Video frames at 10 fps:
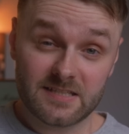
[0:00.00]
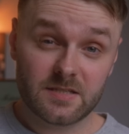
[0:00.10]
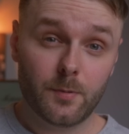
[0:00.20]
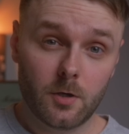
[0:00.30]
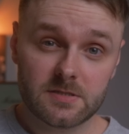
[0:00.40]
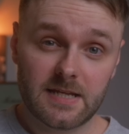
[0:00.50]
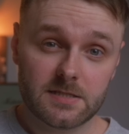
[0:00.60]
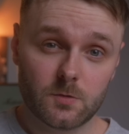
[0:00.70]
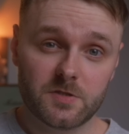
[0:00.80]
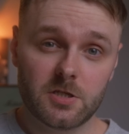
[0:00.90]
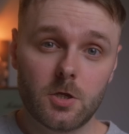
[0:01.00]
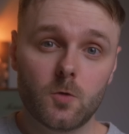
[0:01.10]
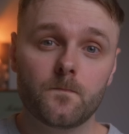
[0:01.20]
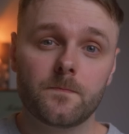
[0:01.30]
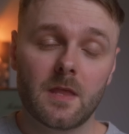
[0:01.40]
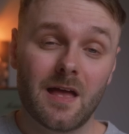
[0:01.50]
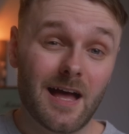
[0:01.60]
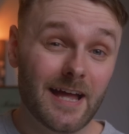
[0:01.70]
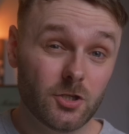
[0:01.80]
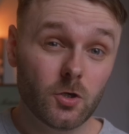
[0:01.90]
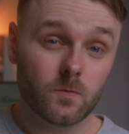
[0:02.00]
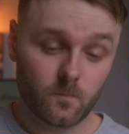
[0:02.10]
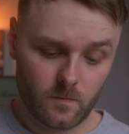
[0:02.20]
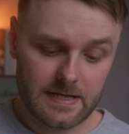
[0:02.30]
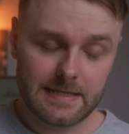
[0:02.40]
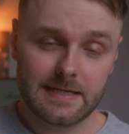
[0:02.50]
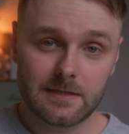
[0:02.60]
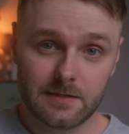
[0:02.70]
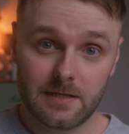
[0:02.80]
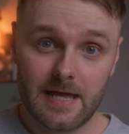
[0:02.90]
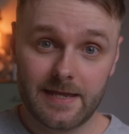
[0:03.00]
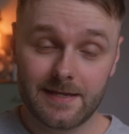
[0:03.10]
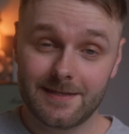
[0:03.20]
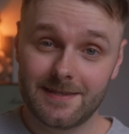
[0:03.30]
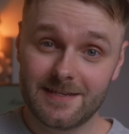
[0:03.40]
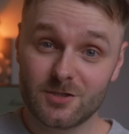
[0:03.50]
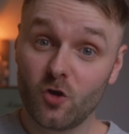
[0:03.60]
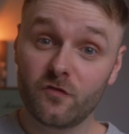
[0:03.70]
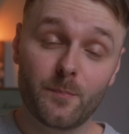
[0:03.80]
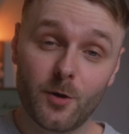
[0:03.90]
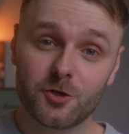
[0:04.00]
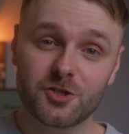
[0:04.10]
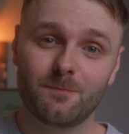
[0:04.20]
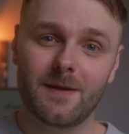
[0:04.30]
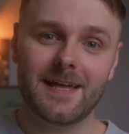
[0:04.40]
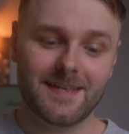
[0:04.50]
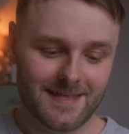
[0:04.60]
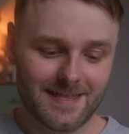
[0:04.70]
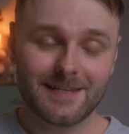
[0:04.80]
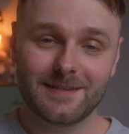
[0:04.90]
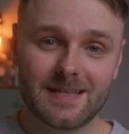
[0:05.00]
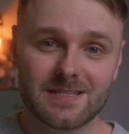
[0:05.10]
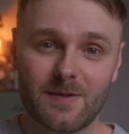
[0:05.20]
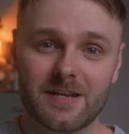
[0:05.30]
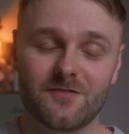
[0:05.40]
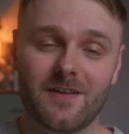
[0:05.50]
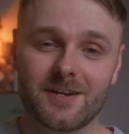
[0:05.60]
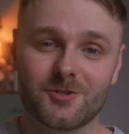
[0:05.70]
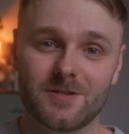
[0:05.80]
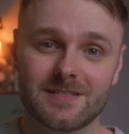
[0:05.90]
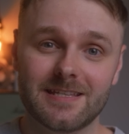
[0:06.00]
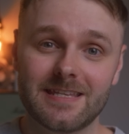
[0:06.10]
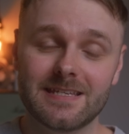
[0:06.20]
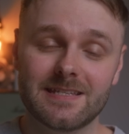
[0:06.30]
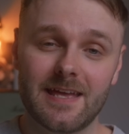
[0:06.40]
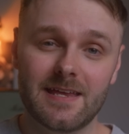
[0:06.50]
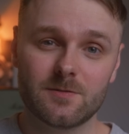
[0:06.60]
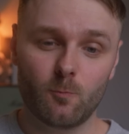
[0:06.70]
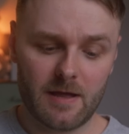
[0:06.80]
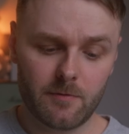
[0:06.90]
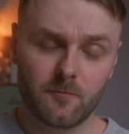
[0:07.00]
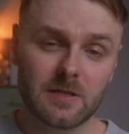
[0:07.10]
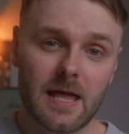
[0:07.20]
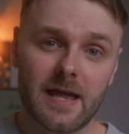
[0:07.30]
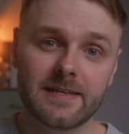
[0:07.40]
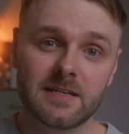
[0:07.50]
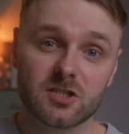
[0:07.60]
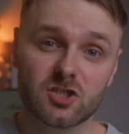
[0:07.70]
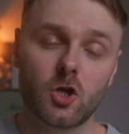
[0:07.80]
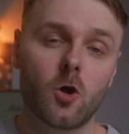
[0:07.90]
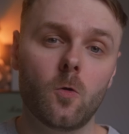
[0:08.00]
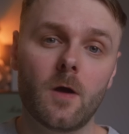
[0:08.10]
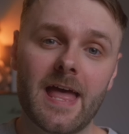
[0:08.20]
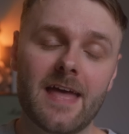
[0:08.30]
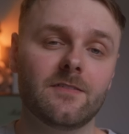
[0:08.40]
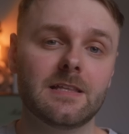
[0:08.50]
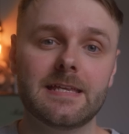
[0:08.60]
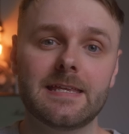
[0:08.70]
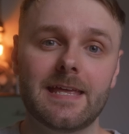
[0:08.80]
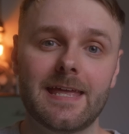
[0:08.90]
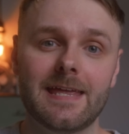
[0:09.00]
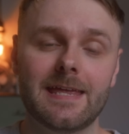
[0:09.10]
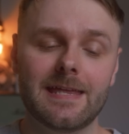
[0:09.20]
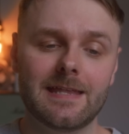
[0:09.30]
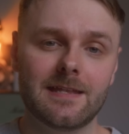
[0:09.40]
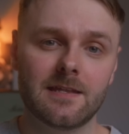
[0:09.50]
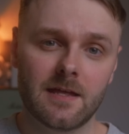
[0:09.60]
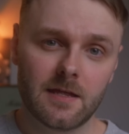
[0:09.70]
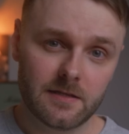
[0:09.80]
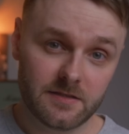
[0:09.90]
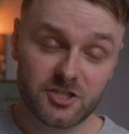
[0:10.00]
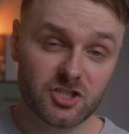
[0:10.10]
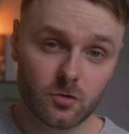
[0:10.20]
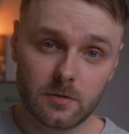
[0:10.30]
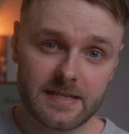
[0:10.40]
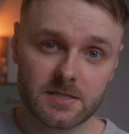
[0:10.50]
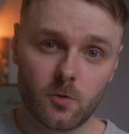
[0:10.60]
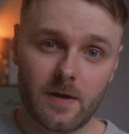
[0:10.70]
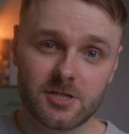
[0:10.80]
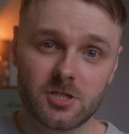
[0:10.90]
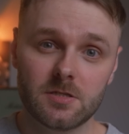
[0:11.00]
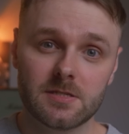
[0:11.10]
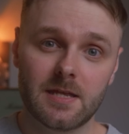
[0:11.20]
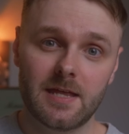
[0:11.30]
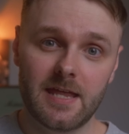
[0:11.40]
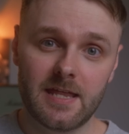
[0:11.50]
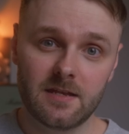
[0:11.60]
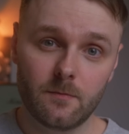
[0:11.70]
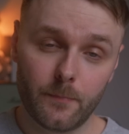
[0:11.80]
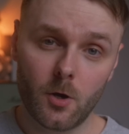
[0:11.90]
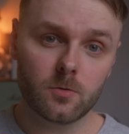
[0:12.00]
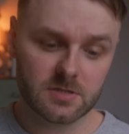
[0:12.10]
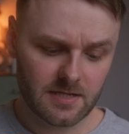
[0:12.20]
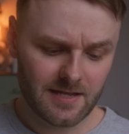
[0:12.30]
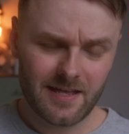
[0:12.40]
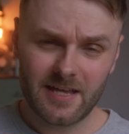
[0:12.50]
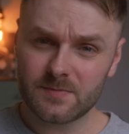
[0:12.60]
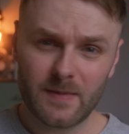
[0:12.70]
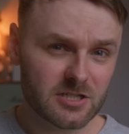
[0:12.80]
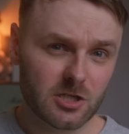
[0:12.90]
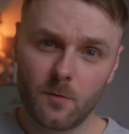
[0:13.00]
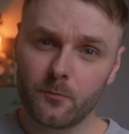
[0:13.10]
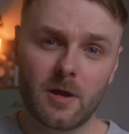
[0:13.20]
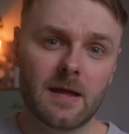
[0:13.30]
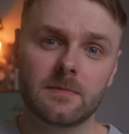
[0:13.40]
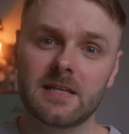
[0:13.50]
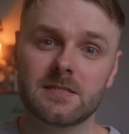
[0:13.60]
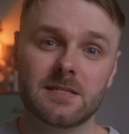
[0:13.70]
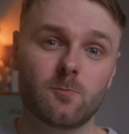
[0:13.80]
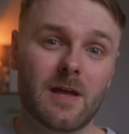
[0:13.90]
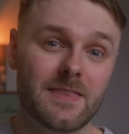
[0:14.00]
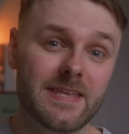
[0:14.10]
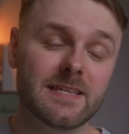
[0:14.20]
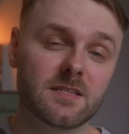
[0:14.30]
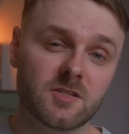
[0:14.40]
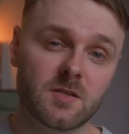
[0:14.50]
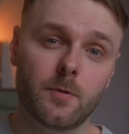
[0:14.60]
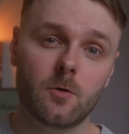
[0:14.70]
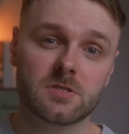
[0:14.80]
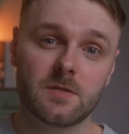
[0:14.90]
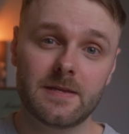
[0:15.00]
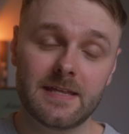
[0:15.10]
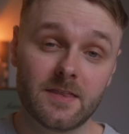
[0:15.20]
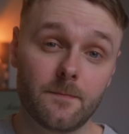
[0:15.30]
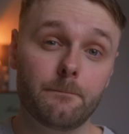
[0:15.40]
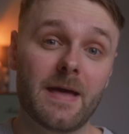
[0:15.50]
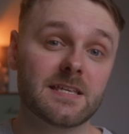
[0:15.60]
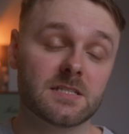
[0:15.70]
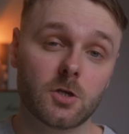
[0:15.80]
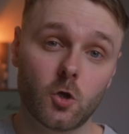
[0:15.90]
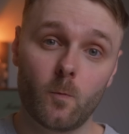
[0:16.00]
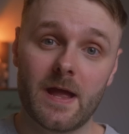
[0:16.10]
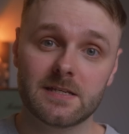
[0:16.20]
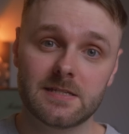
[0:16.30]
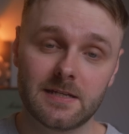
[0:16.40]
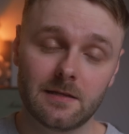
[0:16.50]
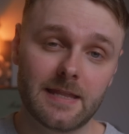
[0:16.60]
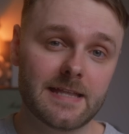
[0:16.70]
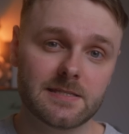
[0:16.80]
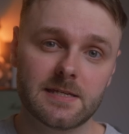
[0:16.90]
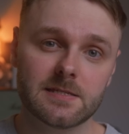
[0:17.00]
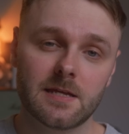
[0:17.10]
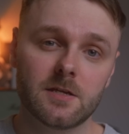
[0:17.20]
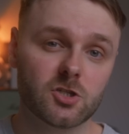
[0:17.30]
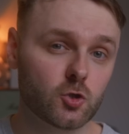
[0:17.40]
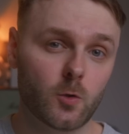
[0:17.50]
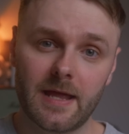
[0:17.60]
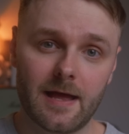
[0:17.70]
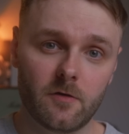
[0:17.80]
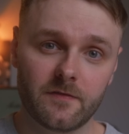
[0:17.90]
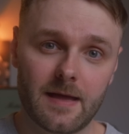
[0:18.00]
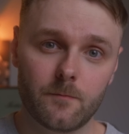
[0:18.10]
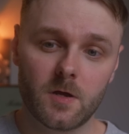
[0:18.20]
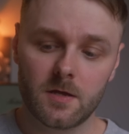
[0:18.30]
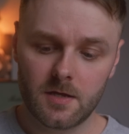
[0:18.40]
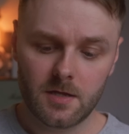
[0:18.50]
I suppose that's up to you. I don't really like this other push by lens manufacturers these days where we're relying so heavily in digital lens corrections in post, especially on prime lenses where these are supposed to be the best corrected lenses straight out of camera.